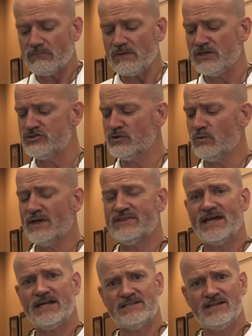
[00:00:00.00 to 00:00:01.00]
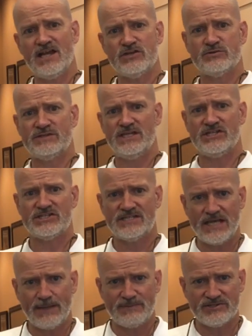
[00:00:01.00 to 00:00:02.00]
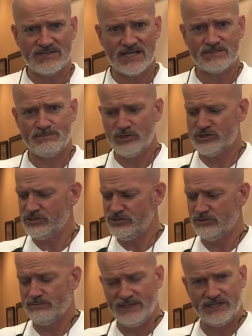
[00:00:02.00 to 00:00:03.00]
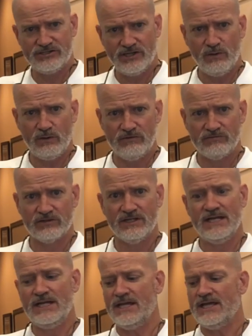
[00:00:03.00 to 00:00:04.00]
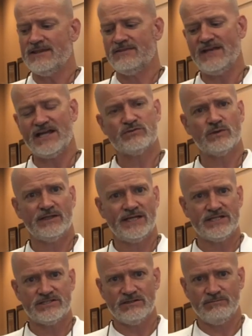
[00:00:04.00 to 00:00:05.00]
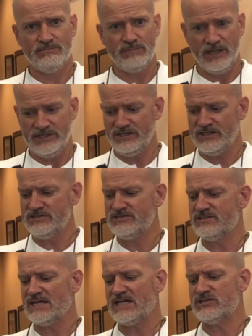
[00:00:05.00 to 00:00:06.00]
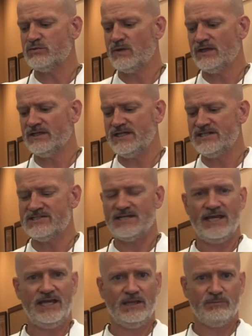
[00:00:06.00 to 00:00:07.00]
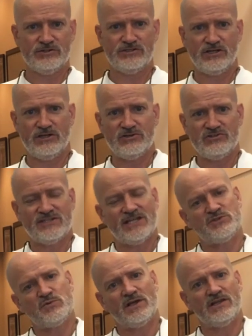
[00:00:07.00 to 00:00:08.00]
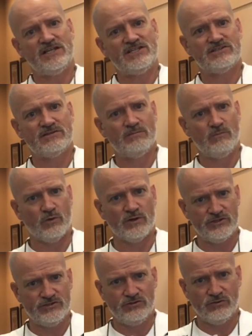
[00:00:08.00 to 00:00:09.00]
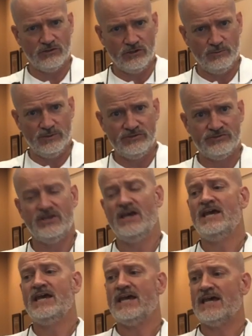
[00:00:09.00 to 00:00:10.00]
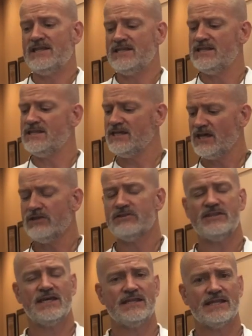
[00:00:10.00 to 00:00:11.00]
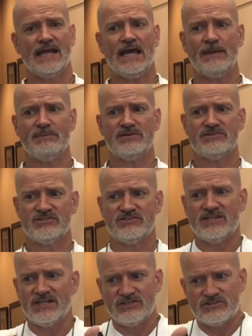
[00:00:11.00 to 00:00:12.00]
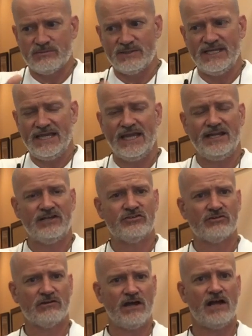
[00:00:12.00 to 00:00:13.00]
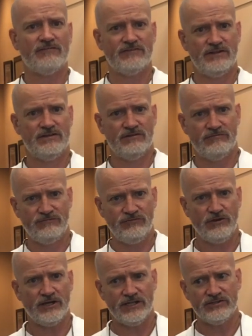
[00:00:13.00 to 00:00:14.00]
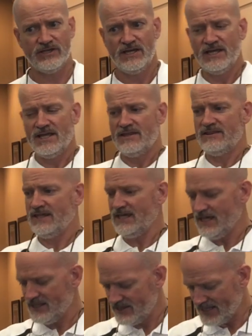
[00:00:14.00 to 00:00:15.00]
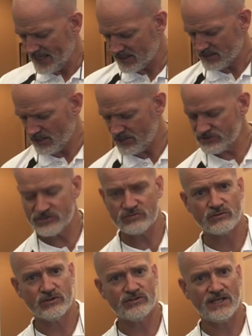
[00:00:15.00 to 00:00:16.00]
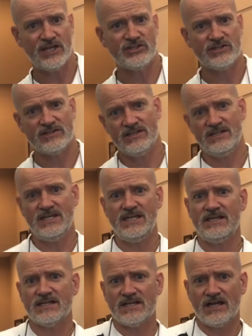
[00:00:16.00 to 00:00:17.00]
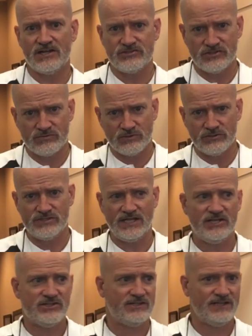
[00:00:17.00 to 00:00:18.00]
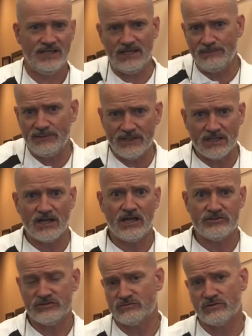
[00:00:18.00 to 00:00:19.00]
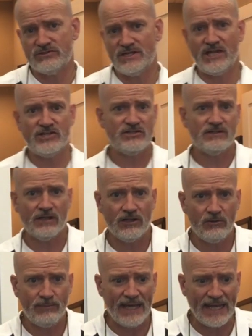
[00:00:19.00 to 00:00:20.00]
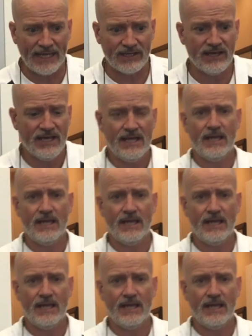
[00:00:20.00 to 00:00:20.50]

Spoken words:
And so what that does with each step is that's pushing your big toe over. That's what leads to bunions. That's what leads to hammer toes. That's what leads to Morton's neuromas. And then the other thing that happens is then as the mechanics are off in the foot, then that causes rotation of the knee, it causes rotation in the hip, and it causes rotation in the low back.